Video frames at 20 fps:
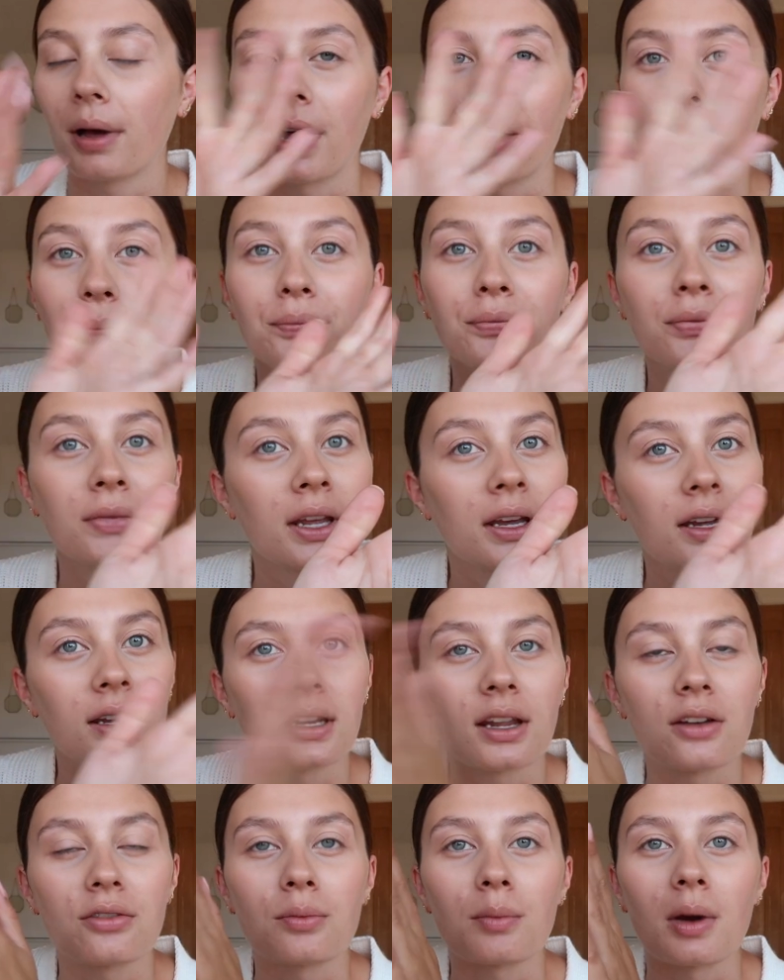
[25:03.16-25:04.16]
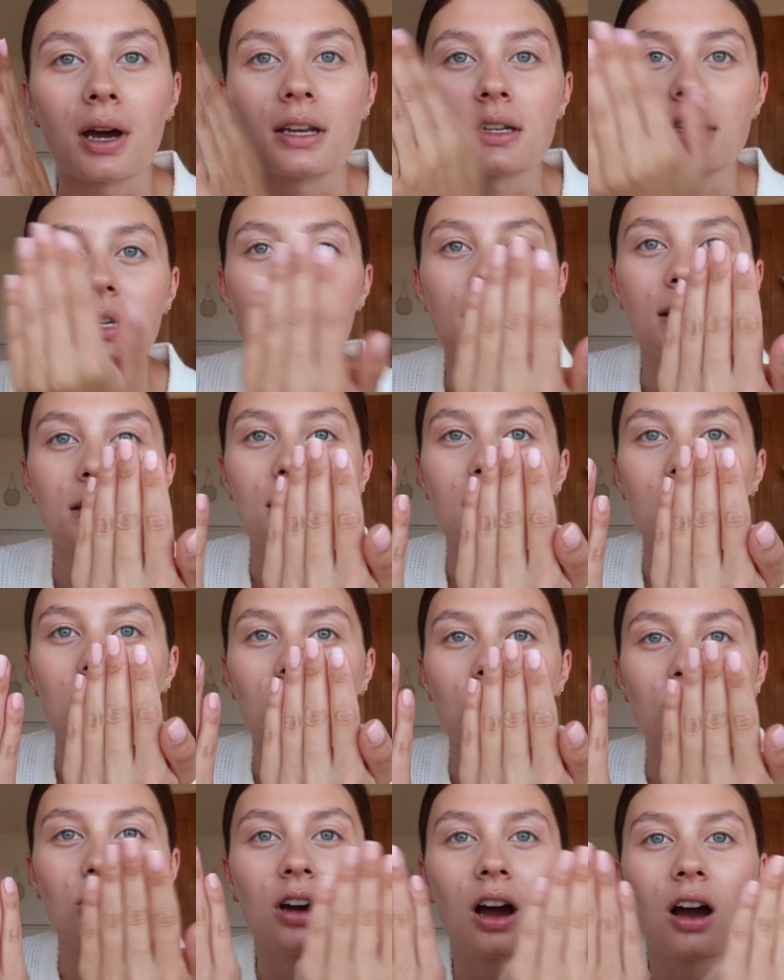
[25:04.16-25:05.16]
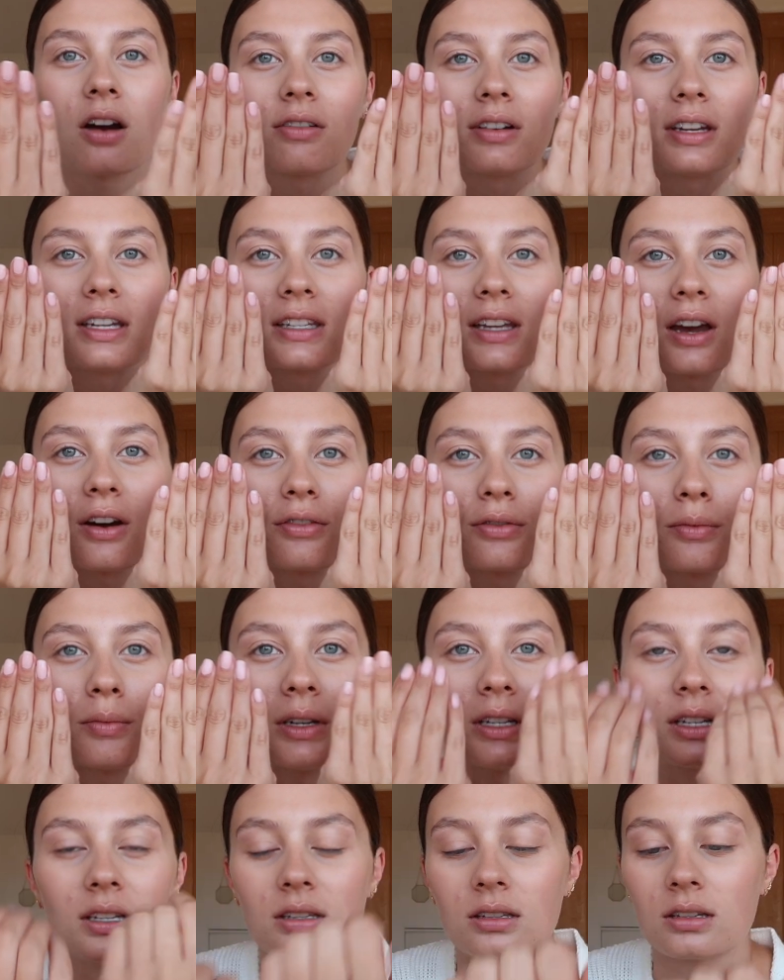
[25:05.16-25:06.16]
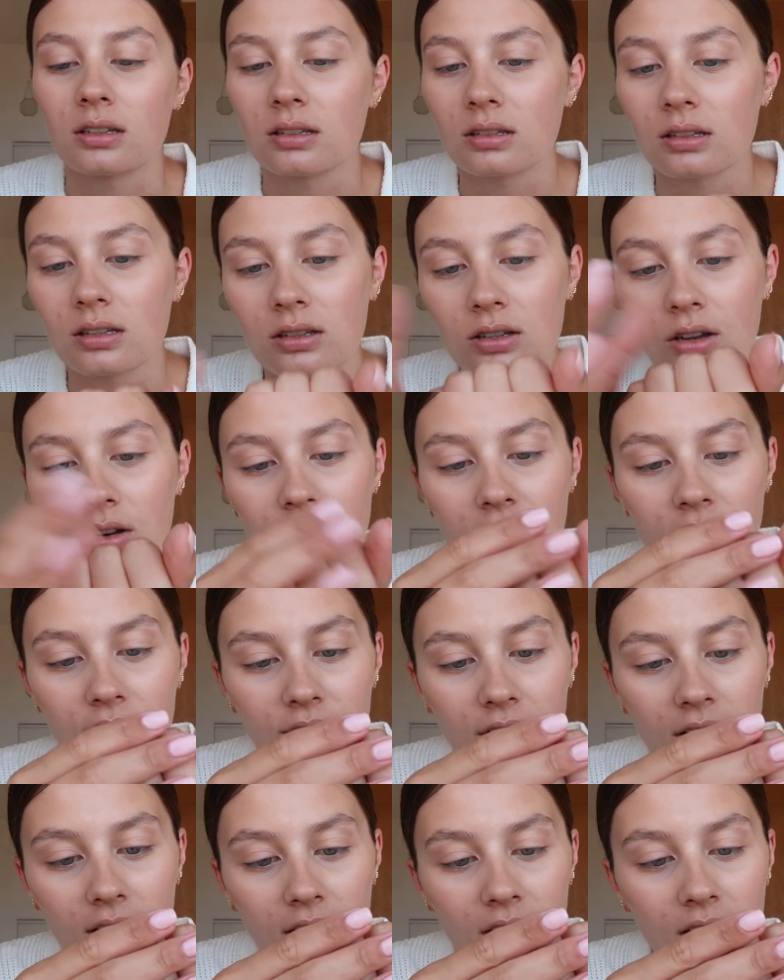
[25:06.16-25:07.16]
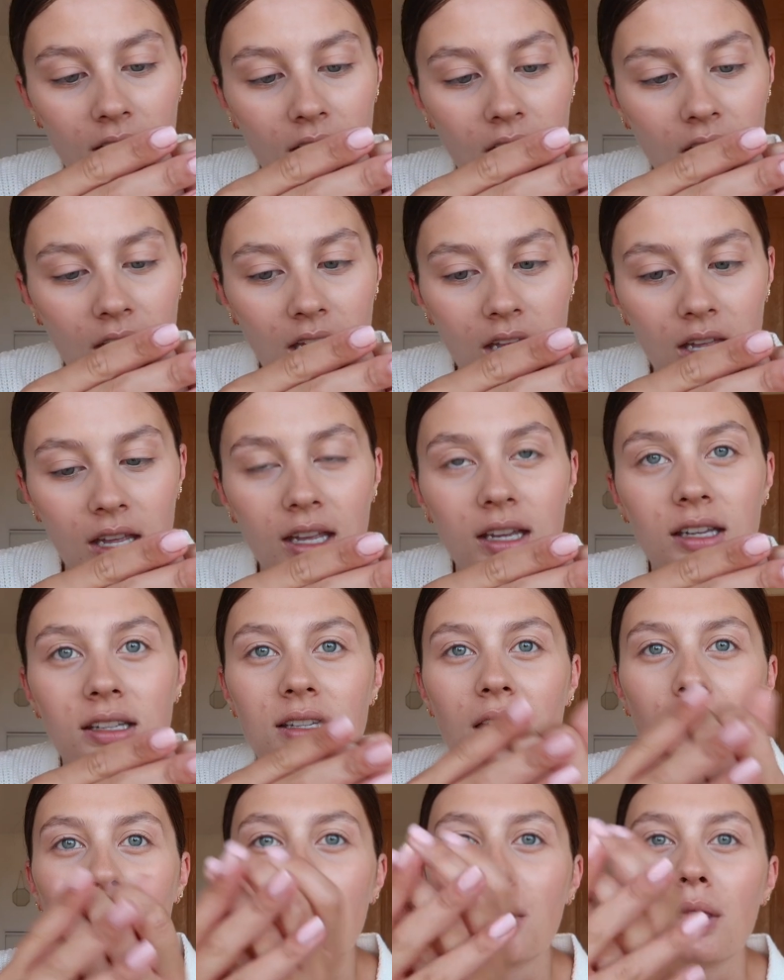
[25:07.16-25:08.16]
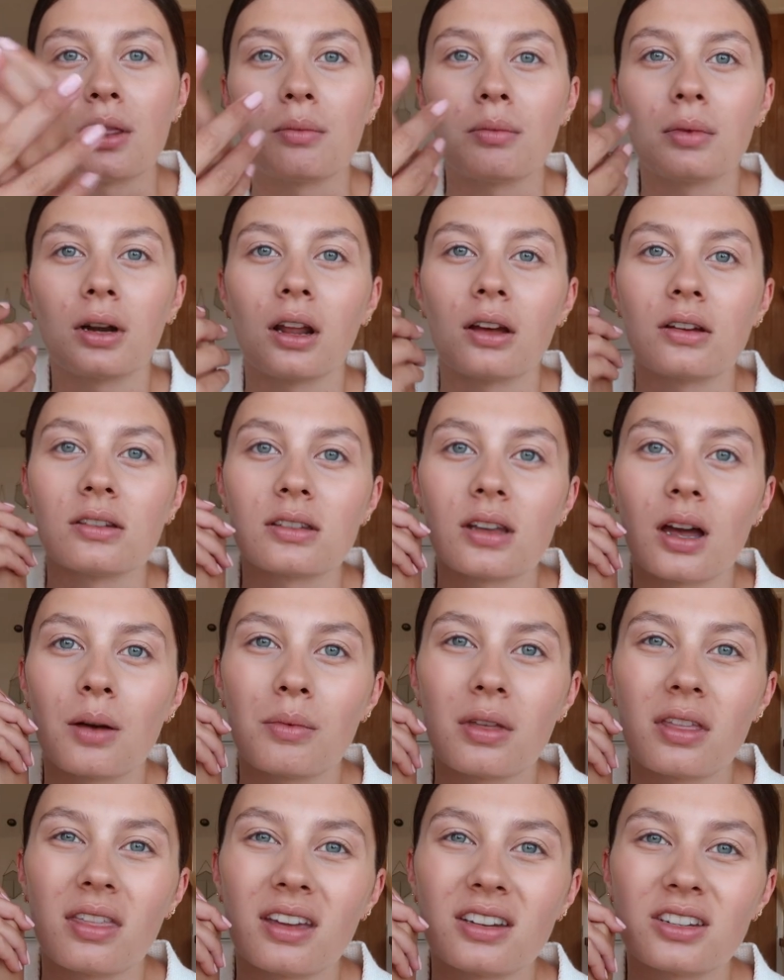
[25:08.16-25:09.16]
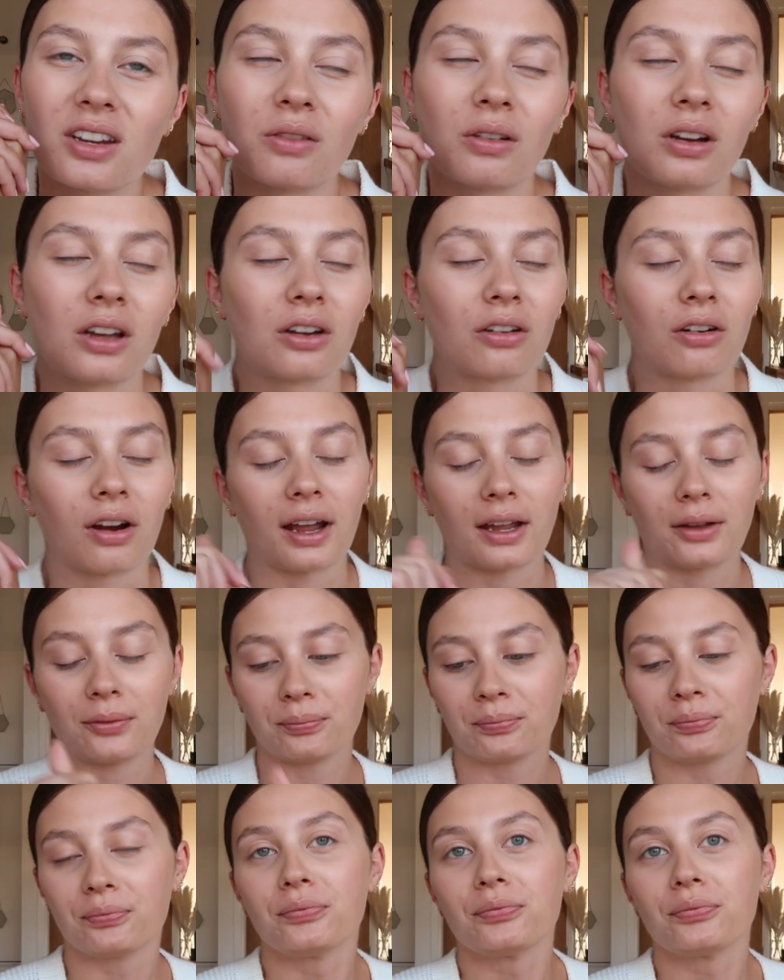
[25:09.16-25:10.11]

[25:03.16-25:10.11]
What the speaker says: but never mind, at least they're done. You can't really tell from a distance. It's only if I examine them close up that they don't look great.